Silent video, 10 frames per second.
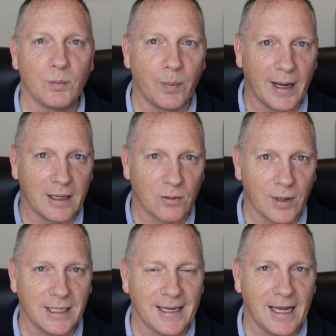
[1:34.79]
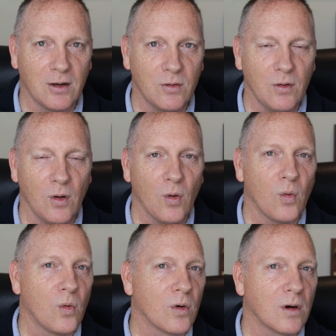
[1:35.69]
buying the rate down,
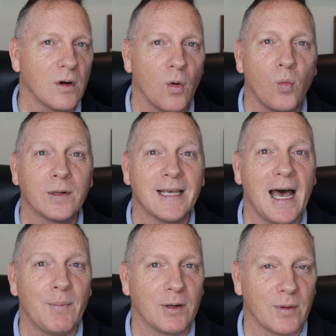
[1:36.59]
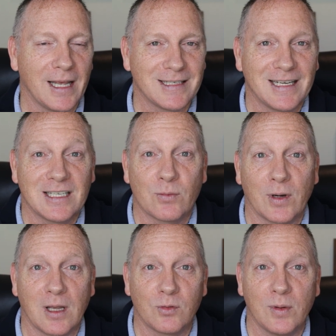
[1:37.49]
or what's happening with that? Is it just what
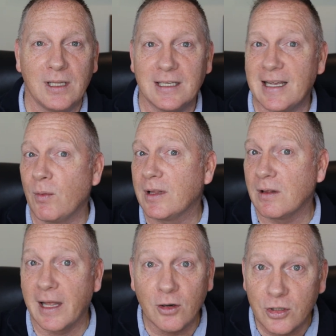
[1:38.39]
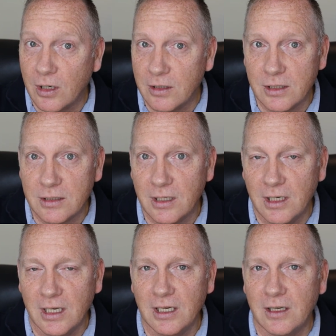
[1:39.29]
comes with it? Is that what the lender charges?
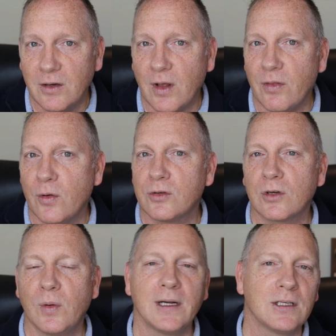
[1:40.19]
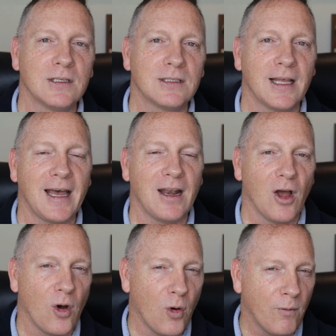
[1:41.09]
And those are questions that
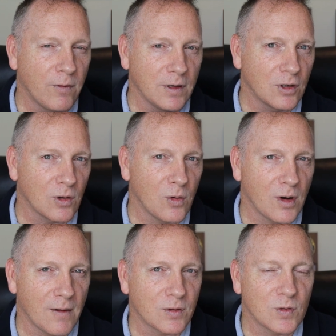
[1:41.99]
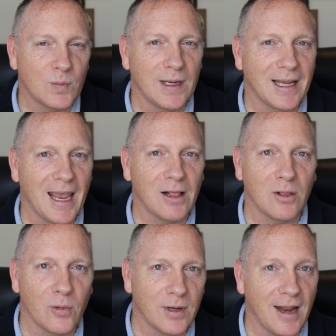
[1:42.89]
hopefully your loan officer is being a
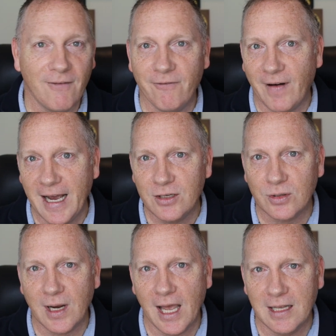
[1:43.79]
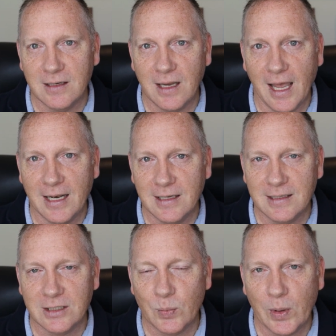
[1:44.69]
loan advisor and is
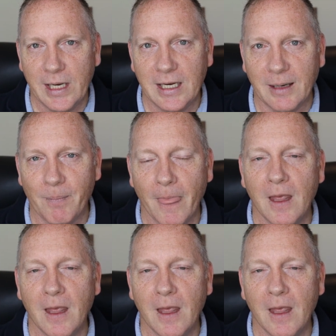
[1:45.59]
explaining.